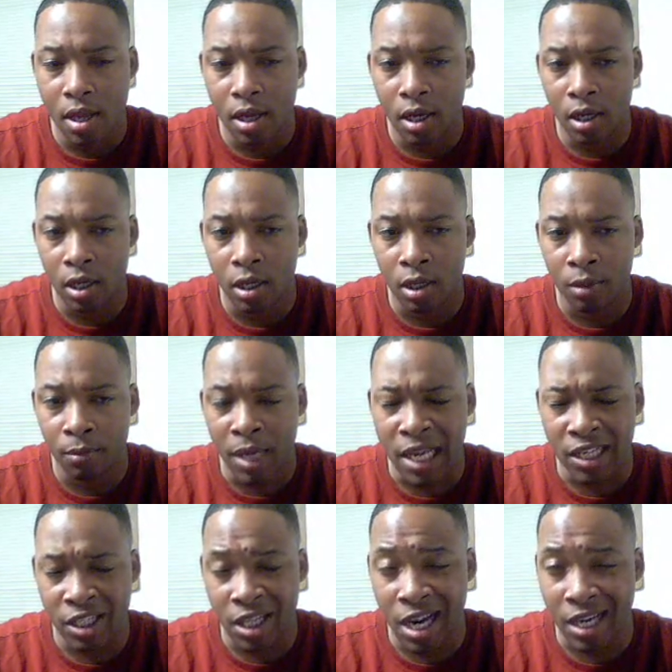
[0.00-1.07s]
I
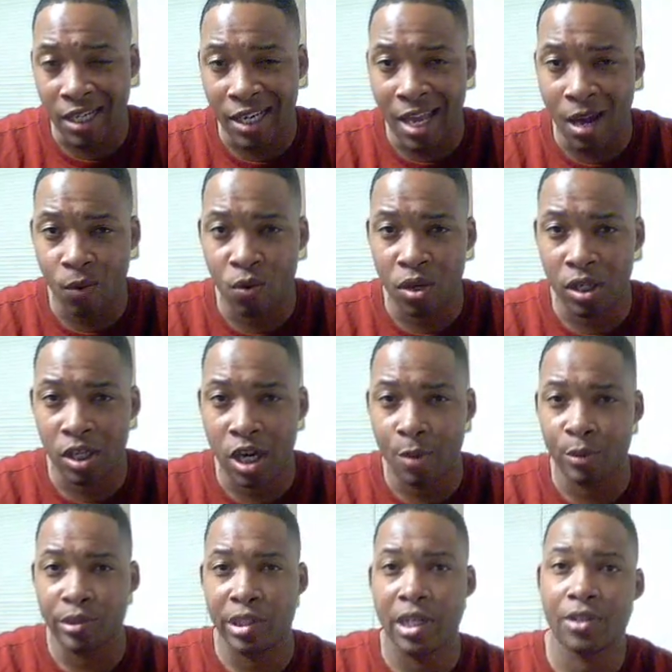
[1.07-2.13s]
shot that one a
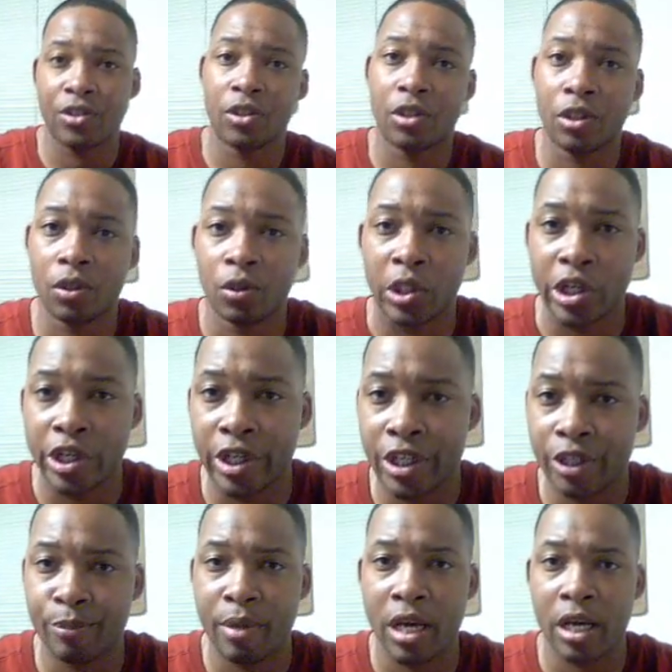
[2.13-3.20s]
couple days ago
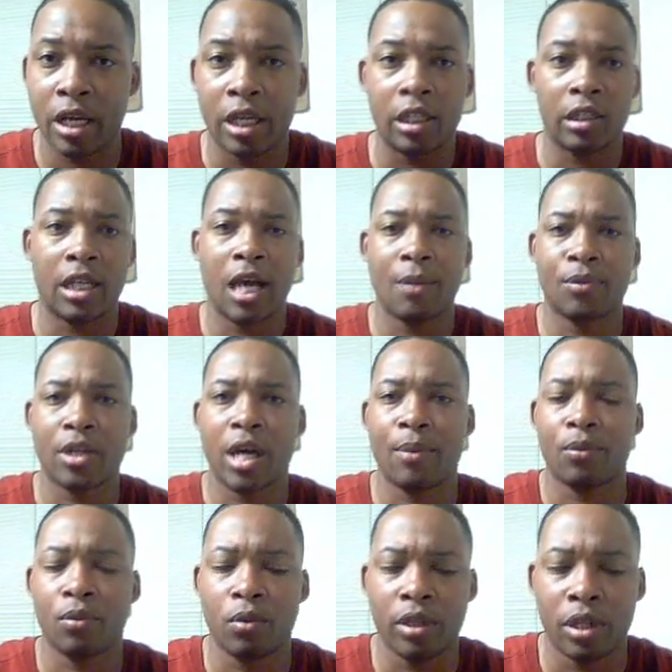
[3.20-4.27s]
because my
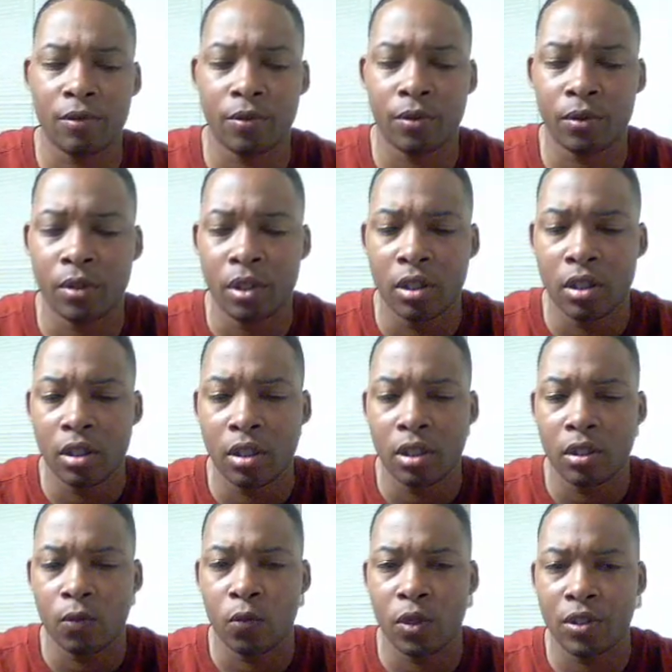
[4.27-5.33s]
laptop or whatever
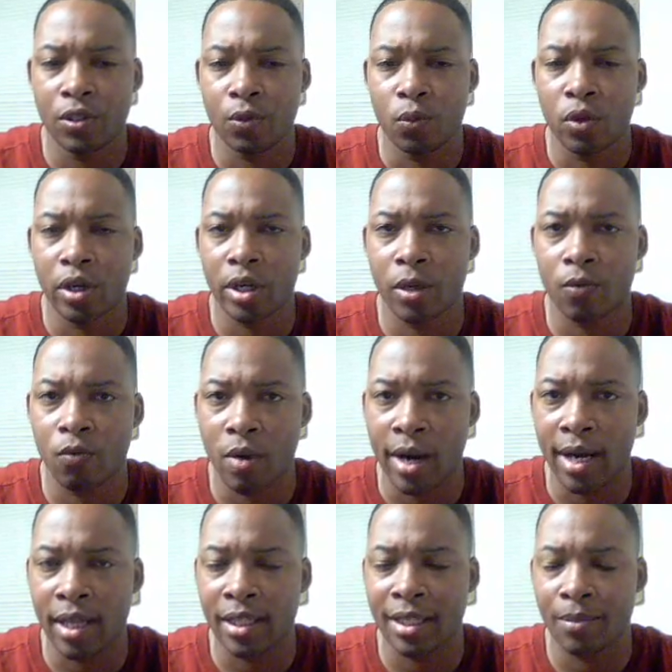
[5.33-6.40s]
wasn't working right
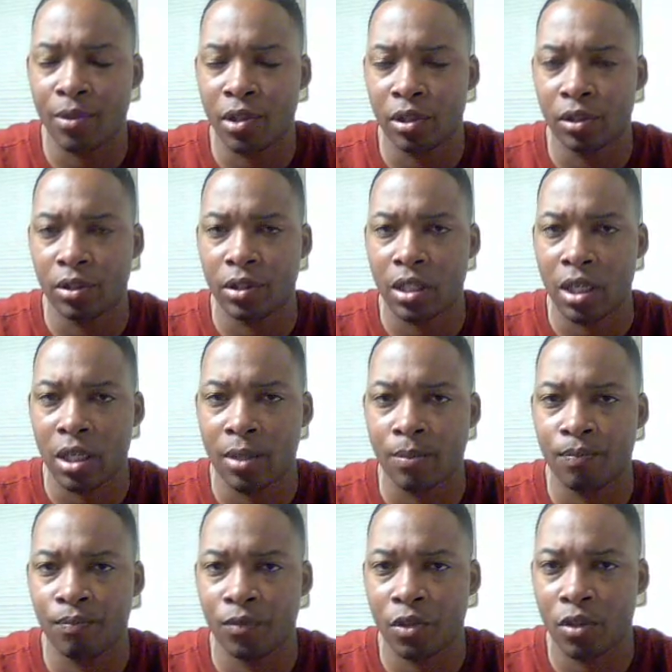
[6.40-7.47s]
at that particular time,
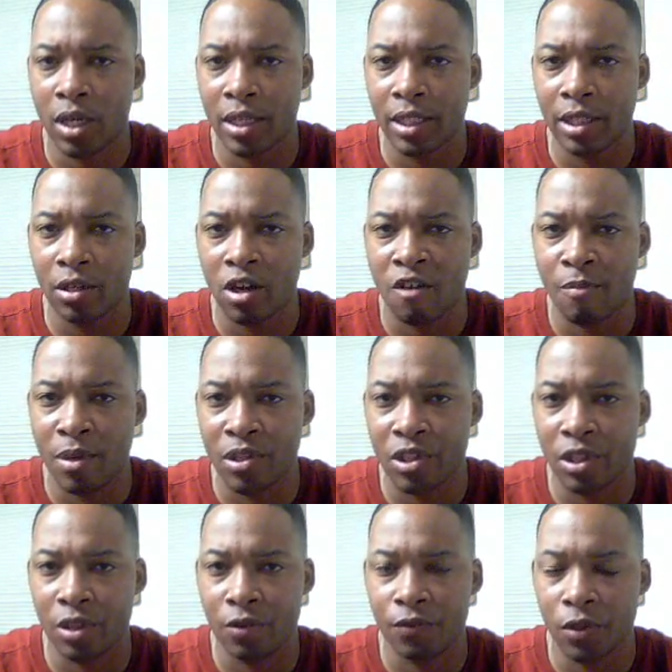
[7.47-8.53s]
so I did it off my
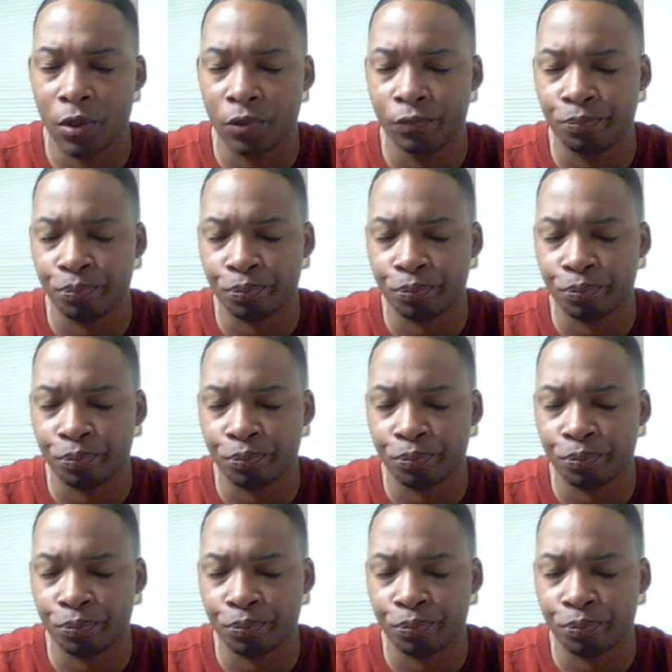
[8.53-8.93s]
cell phone,